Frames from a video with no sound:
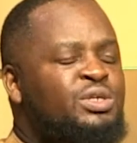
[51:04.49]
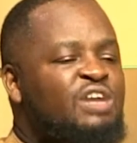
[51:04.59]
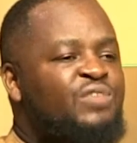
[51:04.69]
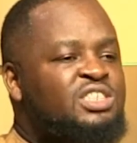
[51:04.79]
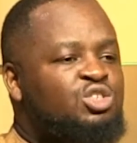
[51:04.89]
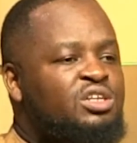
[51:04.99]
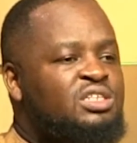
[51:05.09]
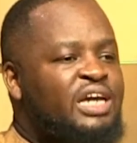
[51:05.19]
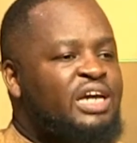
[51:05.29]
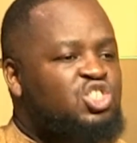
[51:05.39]
emphasis on it
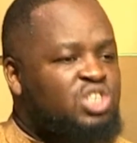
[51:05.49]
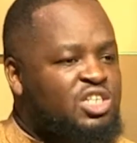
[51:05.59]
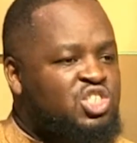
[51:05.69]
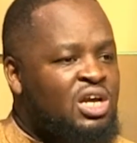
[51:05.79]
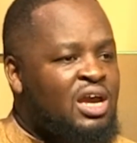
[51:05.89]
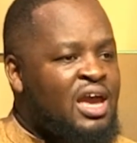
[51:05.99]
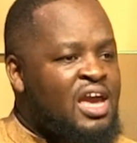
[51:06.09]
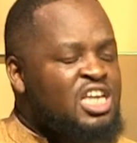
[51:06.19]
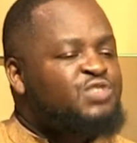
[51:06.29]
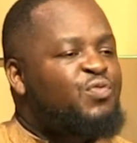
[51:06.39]
as a church,
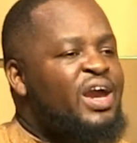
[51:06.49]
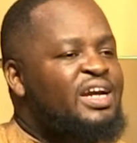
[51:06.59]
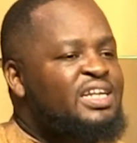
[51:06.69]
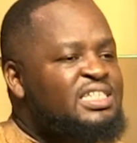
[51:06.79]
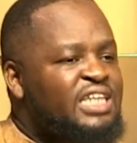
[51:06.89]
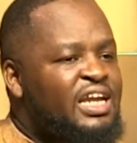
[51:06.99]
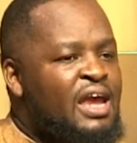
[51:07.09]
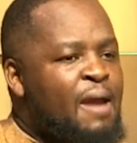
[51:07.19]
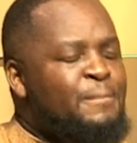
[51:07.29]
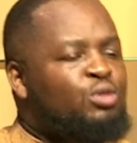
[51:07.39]
is for a reason
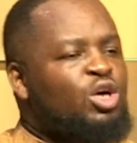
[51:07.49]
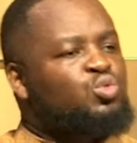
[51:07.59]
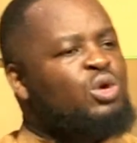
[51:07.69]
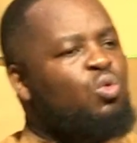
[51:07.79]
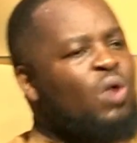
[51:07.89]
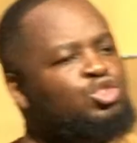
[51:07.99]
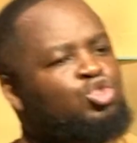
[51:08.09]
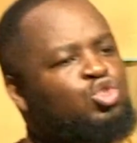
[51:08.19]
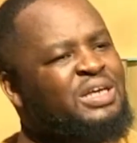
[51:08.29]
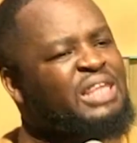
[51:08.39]
because we want you
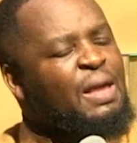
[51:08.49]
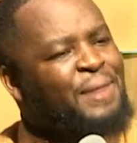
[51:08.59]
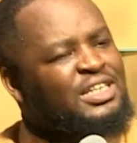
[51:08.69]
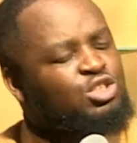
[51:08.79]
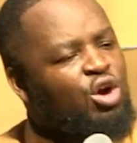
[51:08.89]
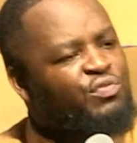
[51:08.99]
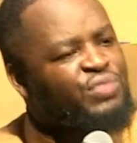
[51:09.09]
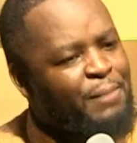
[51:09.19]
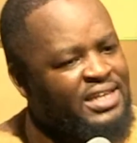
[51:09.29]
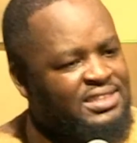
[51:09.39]
to be the best of the
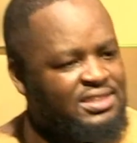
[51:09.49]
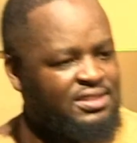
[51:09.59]
best.